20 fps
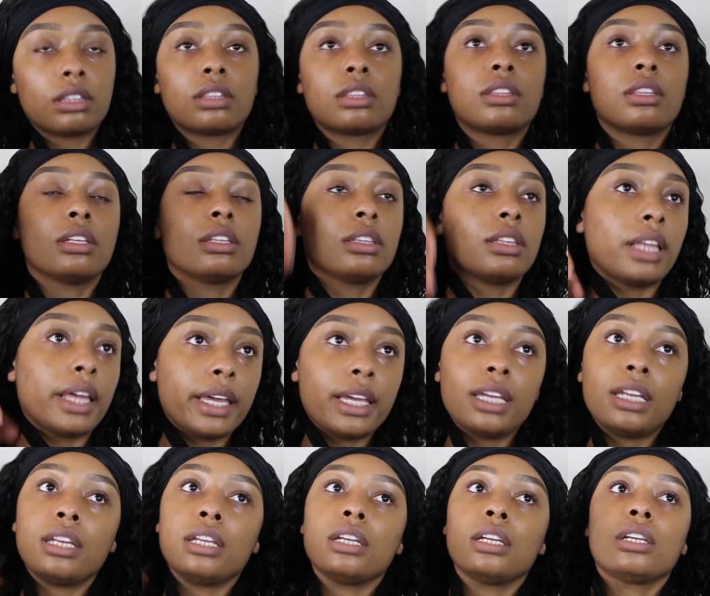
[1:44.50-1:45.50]
the
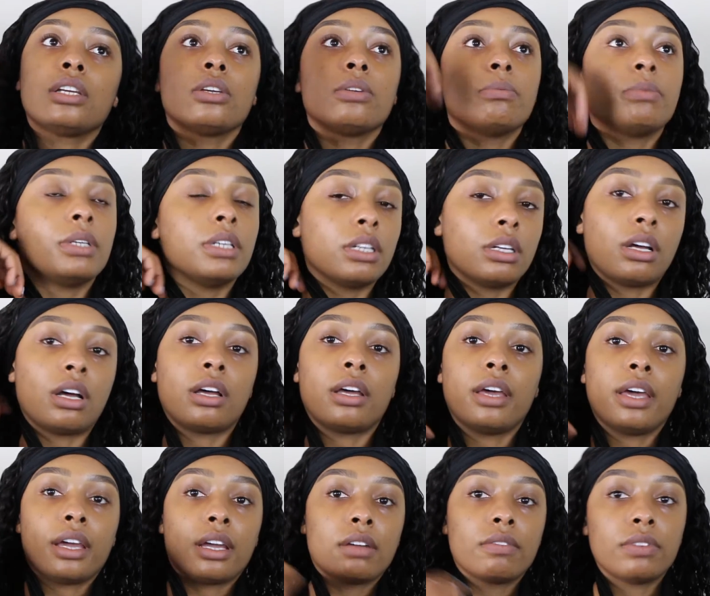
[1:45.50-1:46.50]
lighting could be a
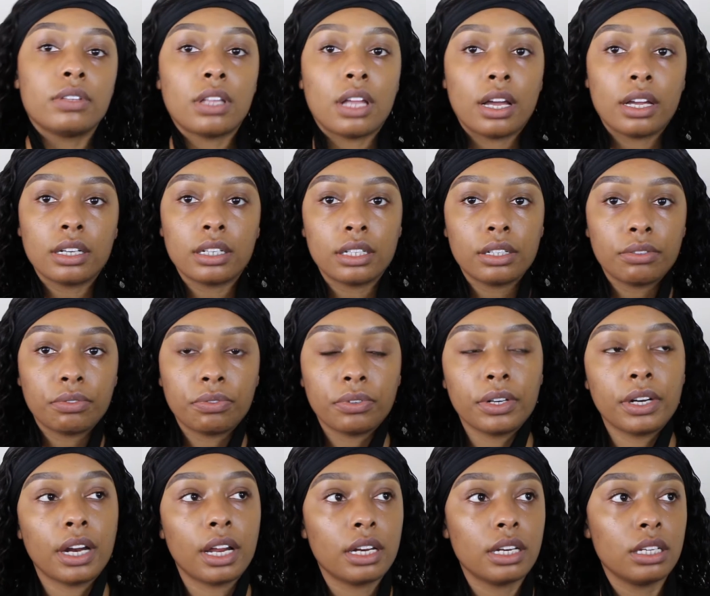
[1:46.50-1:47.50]
heck of a lot
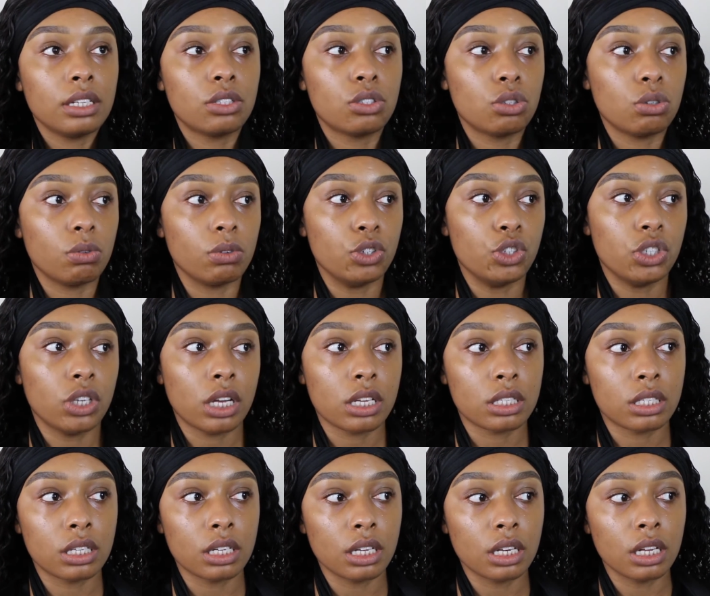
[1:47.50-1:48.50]
different. I need to
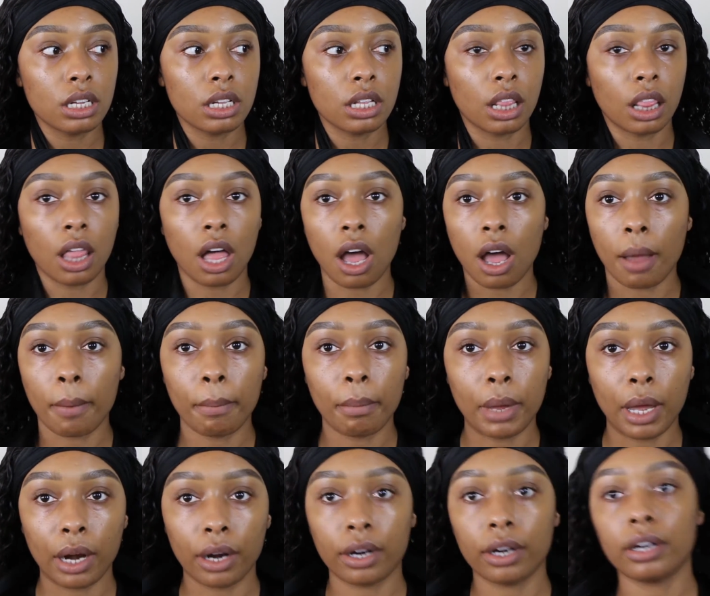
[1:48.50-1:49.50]
adjust it a lot
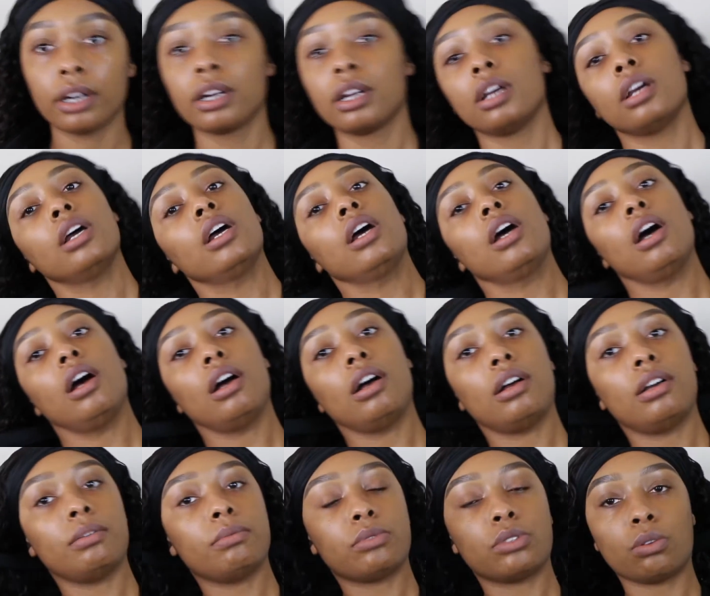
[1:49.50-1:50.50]
better
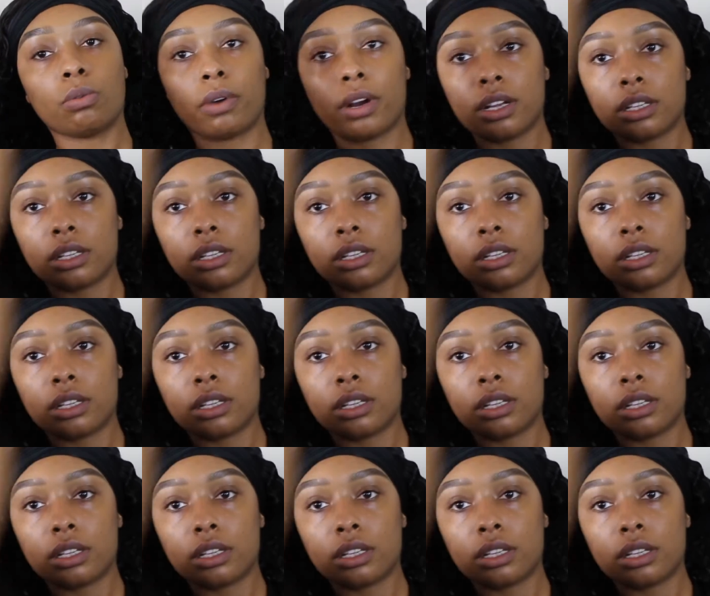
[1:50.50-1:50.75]
to where